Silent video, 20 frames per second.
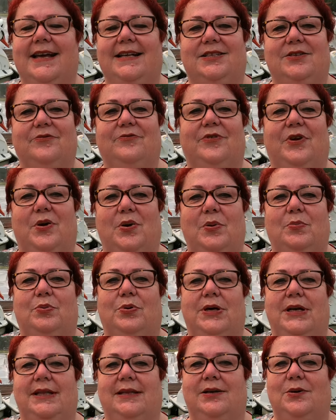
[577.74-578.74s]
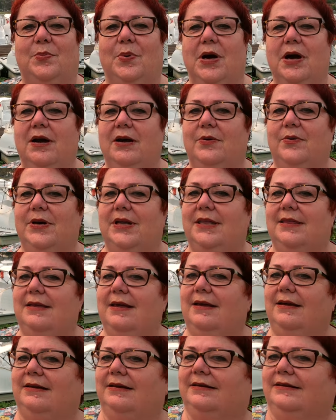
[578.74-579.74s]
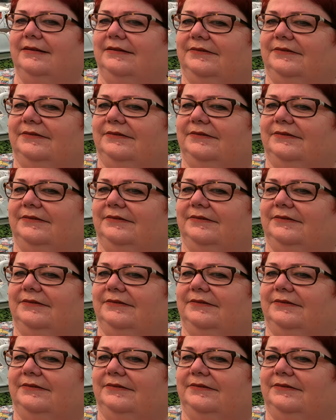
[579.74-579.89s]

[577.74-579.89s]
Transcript: it's a very pretty little park. What do you think?